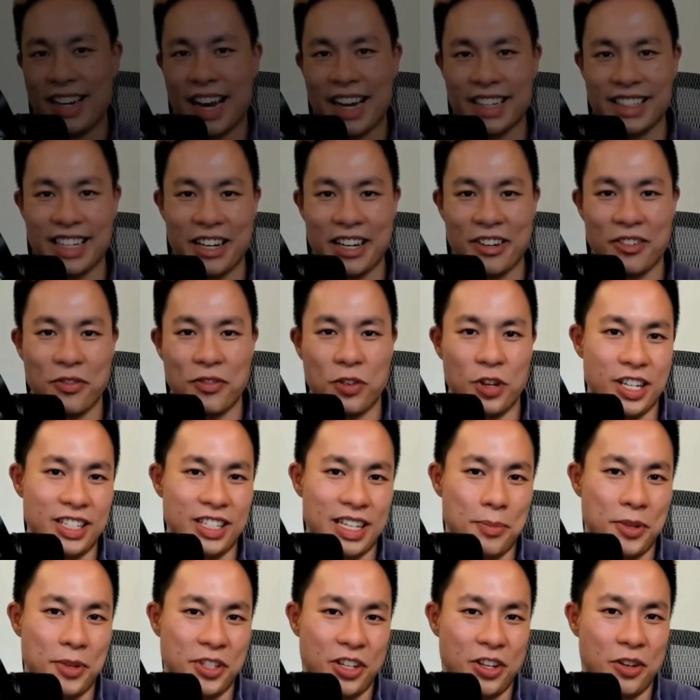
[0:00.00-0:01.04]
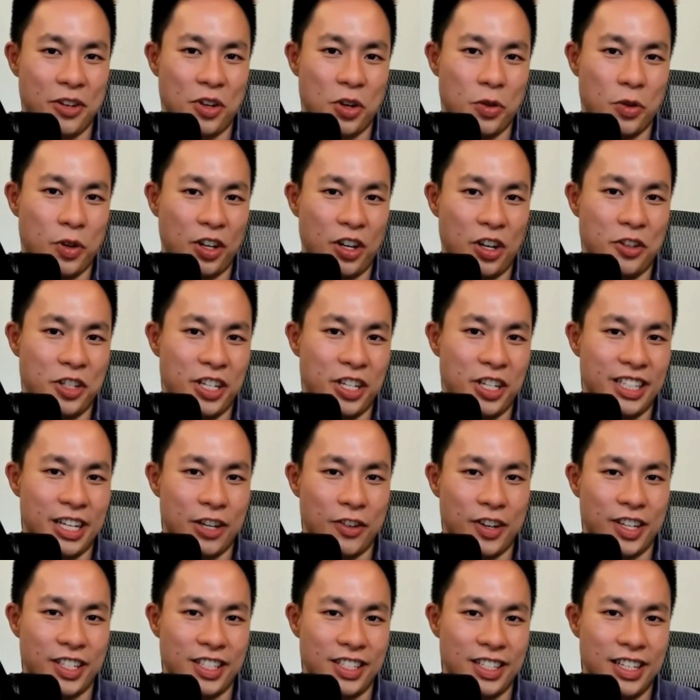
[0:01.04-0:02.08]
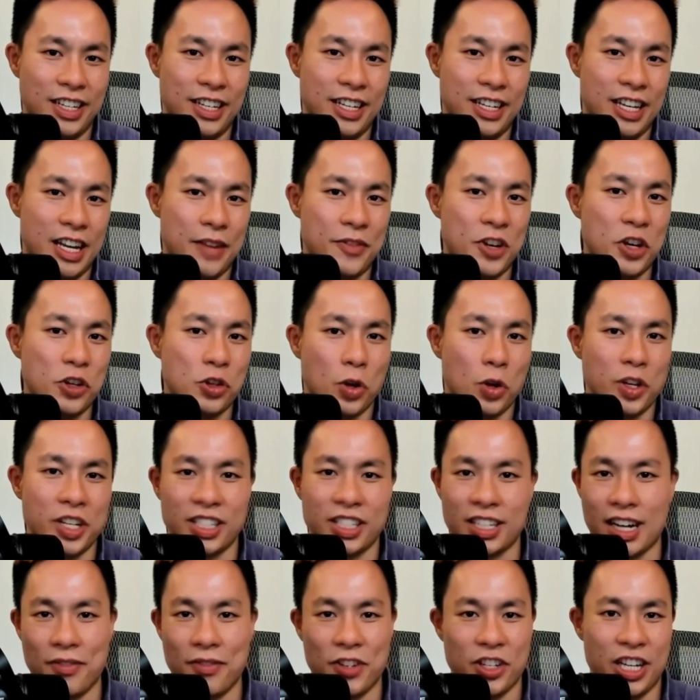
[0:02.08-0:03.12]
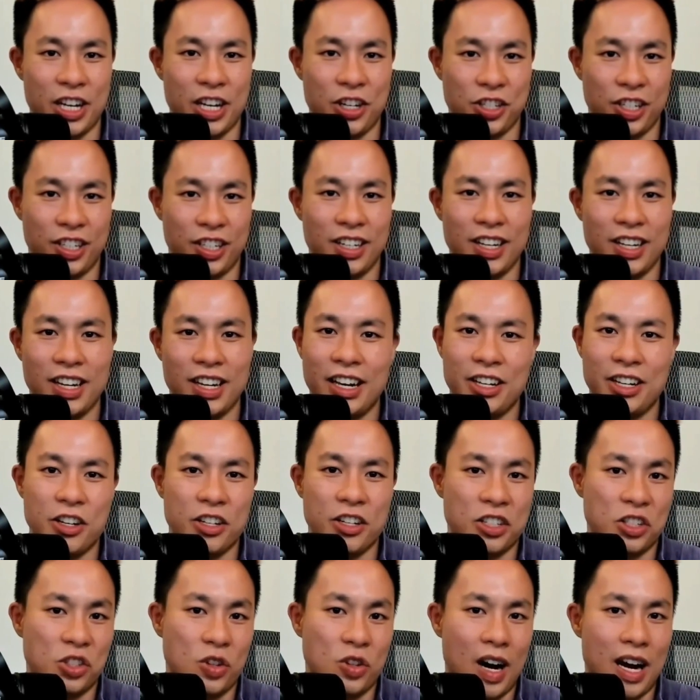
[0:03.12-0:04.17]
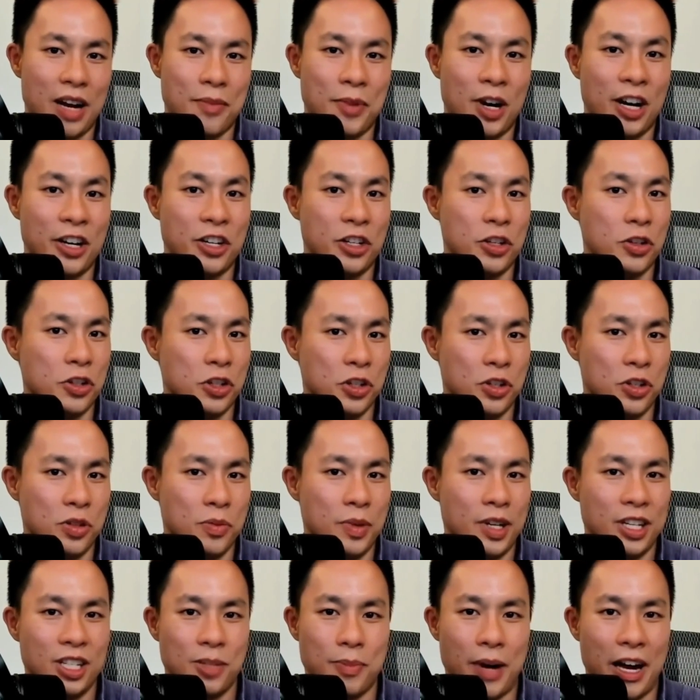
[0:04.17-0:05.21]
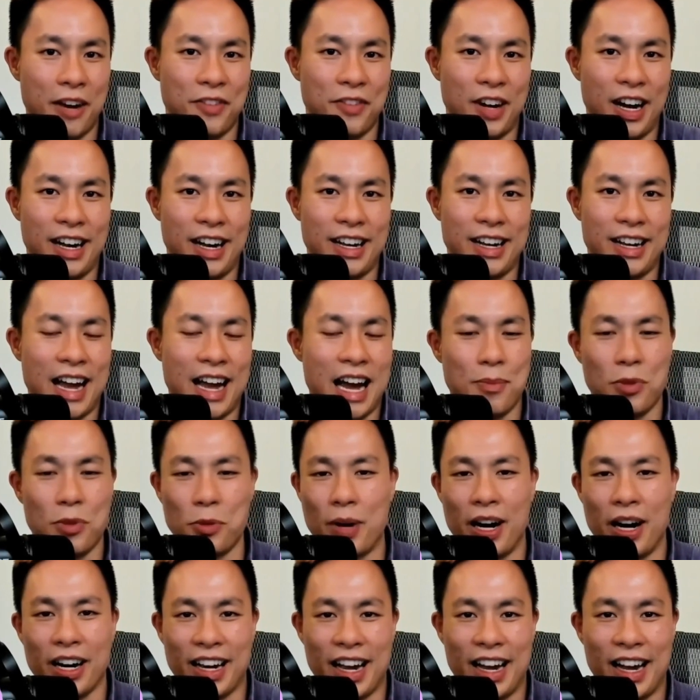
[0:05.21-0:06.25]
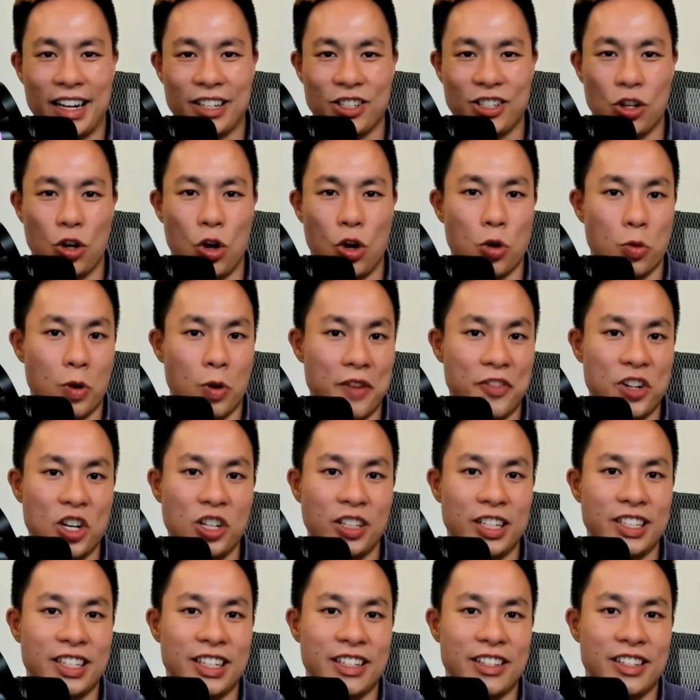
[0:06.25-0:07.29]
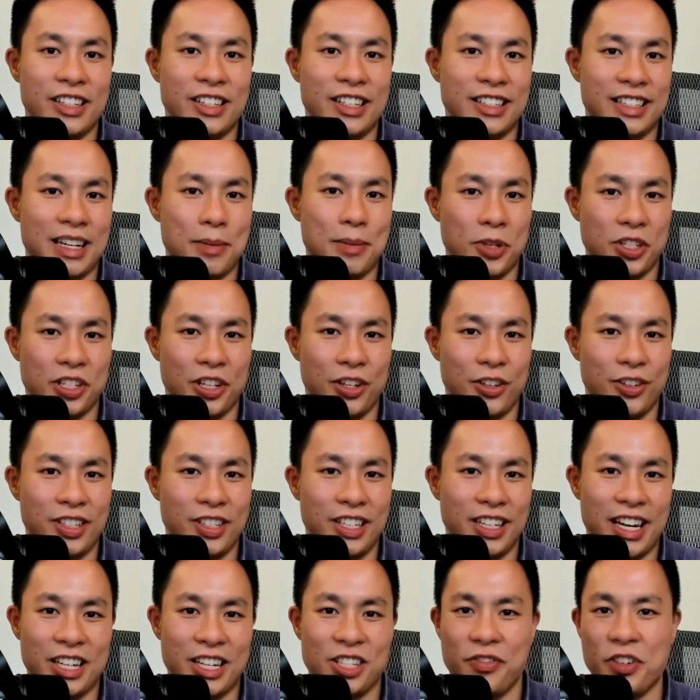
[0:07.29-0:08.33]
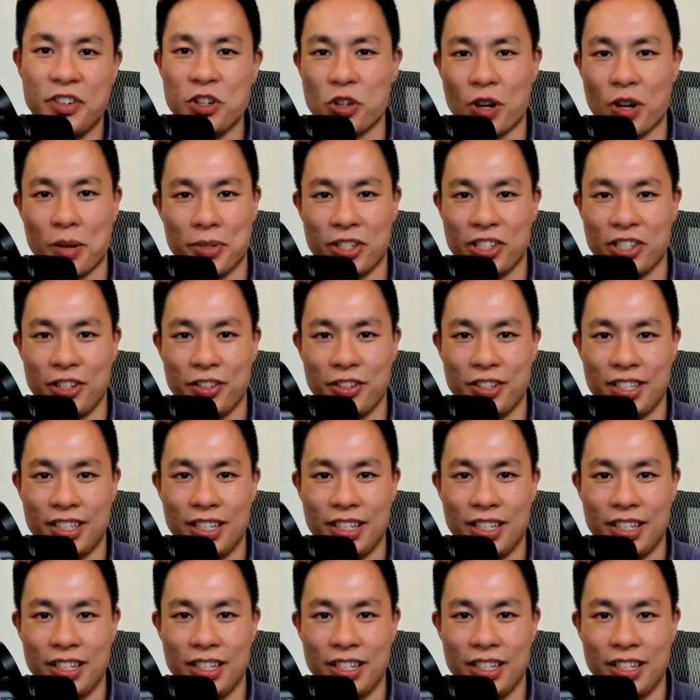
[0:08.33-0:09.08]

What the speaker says: it for this episode of Career Coaching Secrets. If you enjoyed this conversation, you can subscribe on YouTube, Spotify, Apple Podcasts, or wherever you're listening to this episode to catch future episodes.